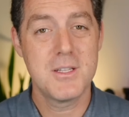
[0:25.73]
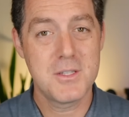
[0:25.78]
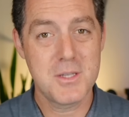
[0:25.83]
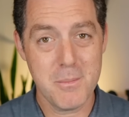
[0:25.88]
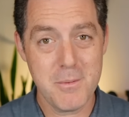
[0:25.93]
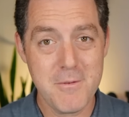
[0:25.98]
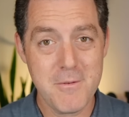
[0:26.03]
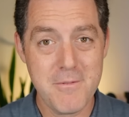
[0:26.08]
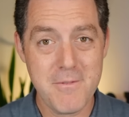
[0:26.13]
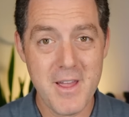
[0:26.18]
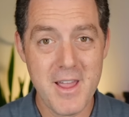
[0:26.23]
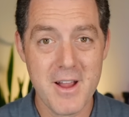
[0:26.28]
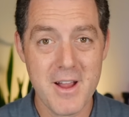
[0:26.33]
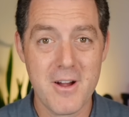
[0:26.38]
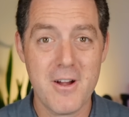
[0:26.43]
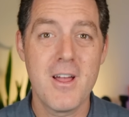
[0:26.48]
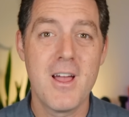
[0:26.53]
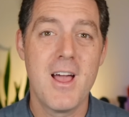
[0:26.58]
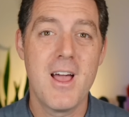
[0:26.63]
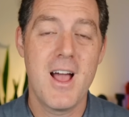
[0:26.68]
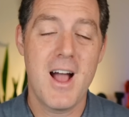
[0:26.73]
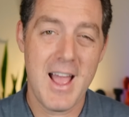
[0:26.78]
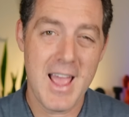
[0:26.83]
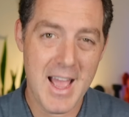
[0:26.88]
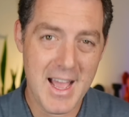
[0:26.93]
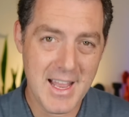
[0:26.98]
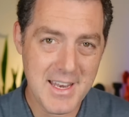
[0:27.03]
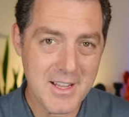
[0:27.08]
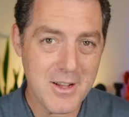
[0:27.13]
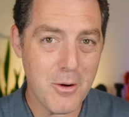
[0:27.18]
To be fair, I
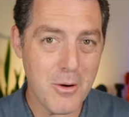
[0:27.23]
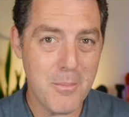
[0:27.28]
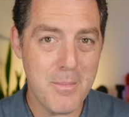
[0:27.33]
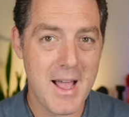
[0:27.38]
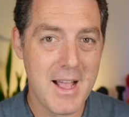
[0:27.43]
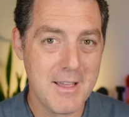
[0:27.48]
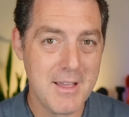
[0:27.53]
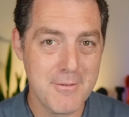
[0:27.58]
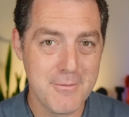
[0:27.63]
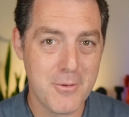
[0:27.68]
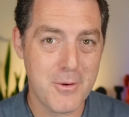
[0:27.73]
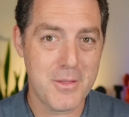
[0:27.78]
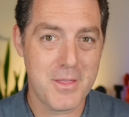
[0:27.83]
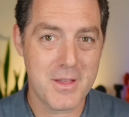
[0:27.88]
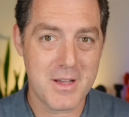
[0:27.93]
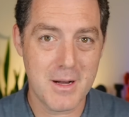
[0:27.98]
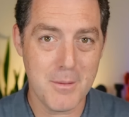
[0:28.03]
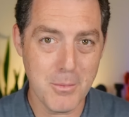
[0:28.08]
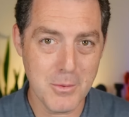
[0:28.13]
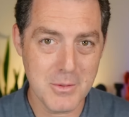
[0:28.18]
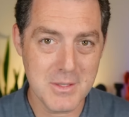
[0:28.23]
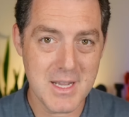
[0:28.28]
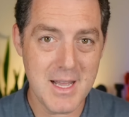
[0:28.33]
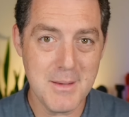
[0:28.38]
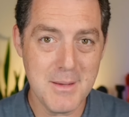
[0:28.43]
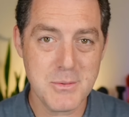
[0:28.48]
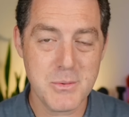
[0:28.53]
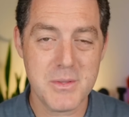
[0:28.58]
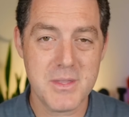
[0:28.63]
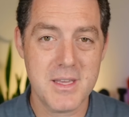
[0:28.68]
had to go back and forth a couple
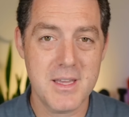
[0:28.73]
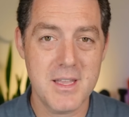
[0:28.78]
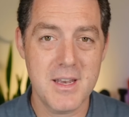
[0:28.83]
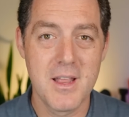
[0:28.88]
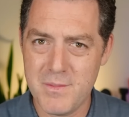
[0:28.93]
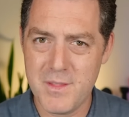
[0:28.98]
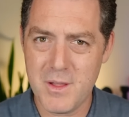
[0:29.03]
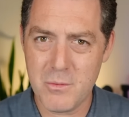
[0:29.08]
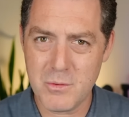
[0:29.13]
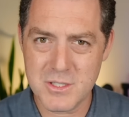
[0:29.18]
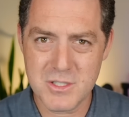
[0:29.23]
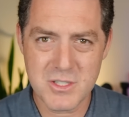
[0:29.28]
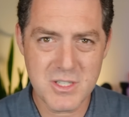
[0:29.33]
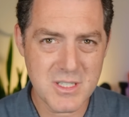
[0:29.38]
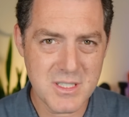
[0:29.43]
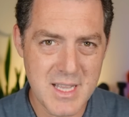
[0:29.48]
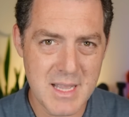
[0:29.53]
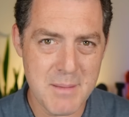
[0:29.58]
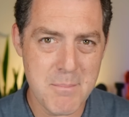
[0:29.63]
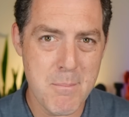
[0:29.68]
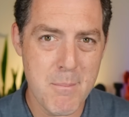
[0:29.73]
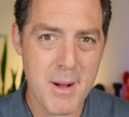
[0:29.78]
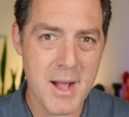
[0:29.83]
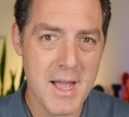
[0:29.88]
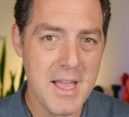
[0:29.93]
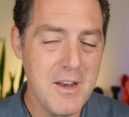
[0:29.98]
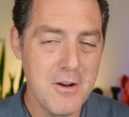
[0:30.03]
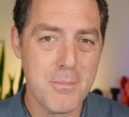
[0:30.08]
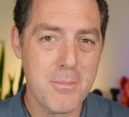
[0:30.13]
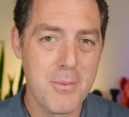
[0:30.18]
times with it. There was just a
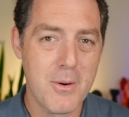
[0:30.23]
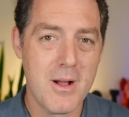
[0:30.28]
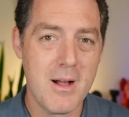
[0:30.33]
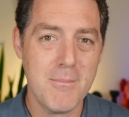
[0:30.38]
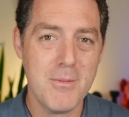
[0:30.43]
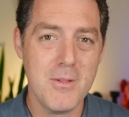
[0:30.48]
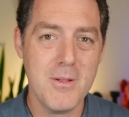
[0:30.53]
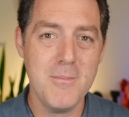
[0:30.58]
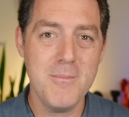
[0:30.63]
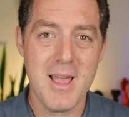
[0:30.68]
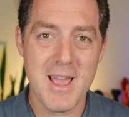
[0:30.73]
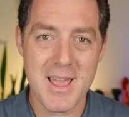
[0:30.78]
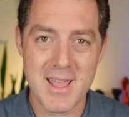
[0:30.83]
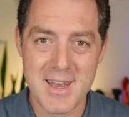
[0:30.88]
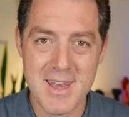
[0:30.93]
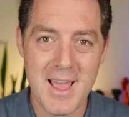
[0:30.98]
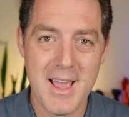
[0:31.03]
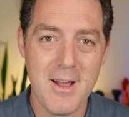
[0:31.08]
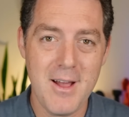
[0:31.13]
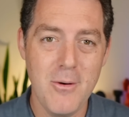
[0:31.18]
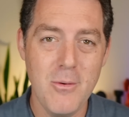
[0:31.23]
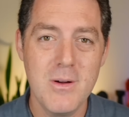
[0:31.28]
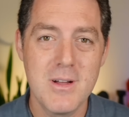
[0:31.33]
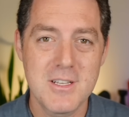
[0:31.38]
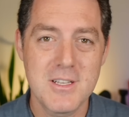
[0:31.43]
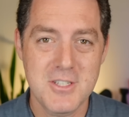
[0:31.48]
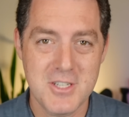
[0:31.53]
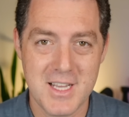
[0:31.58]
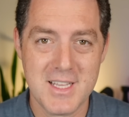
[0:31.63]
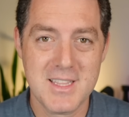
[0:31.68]
minor problem, and now
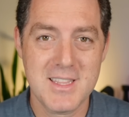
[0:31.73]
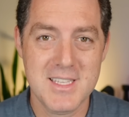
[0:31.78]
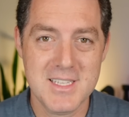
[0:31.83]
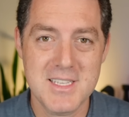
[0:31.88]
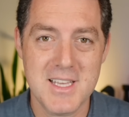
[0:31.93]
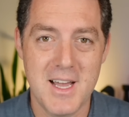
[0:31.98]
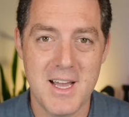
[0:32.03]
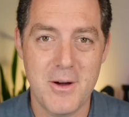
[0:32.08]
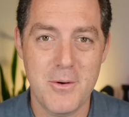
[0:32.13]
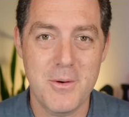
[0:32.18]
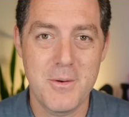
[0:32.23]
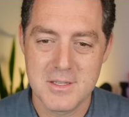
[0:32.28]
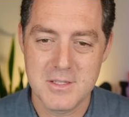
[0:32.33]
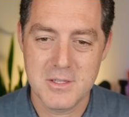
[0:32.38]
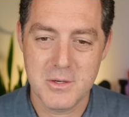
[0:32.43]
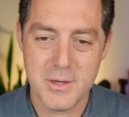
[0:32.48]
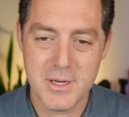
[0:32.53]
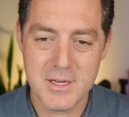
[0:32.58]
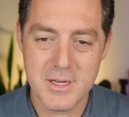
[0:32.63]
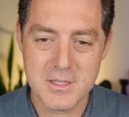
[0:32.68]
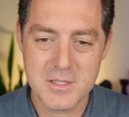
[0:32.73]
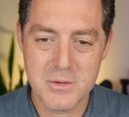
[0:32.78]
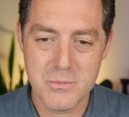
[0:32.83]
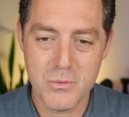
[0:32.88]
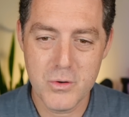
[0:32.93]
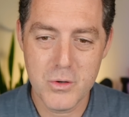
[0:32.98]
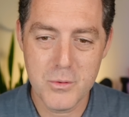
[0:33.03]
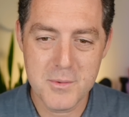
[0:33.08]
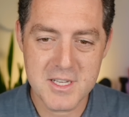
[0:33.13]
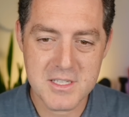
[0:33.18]
check this out. So here's the
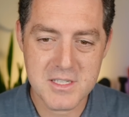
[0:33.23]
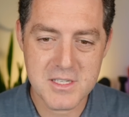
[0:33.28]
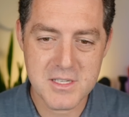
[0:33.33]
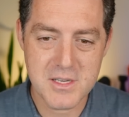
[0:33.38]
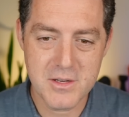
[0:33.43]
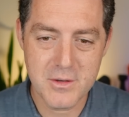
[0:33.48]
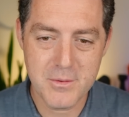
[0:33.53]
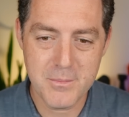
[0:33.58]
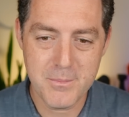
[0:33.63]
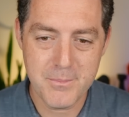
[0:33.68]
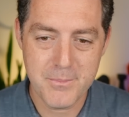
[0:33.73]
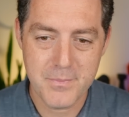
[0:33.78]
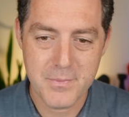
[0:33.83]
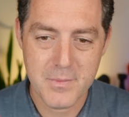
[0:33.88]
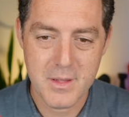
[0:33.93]
Rubik's cube.